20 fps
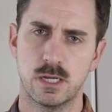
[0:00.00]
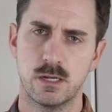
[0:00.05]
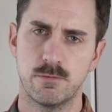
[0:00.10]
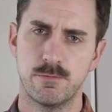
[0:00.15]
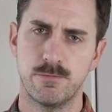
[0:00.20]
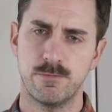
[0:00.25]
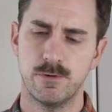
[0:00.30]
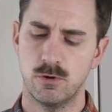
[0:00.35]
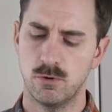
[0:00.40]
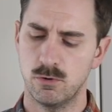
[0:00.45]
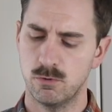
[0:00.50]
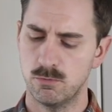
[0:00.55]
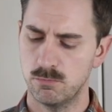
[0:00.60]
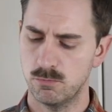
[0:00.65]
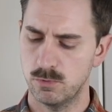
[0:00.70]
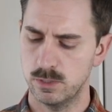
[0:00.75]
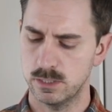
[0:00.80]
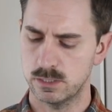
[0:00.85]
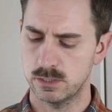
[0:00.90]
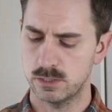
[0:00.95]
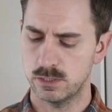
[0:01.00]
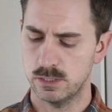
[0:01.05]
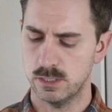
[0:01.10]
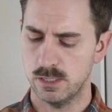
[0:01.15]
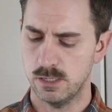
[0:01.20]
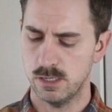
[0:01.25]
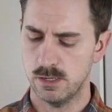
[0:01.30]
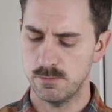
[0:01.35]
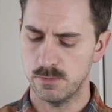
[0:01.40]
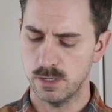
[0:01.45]
kind of foam, which
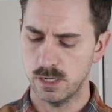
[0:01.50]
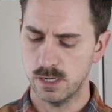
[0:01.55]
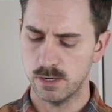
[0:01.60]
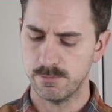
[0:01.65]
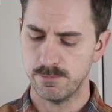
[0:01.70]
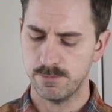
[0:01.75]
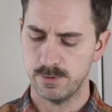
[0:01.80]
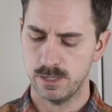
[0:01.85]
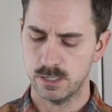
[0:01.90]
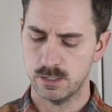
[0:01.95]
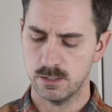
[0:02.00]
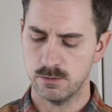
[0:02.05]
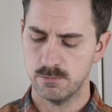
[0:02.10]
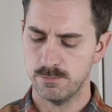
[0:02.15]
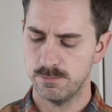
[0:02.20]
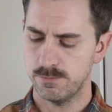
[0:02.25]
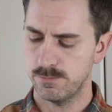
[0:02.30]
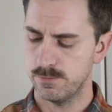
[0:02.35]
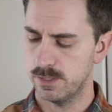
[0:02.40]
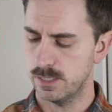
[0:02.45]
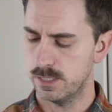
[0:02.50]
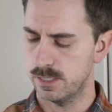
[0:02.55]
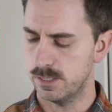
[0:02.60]
I'm not a fan of.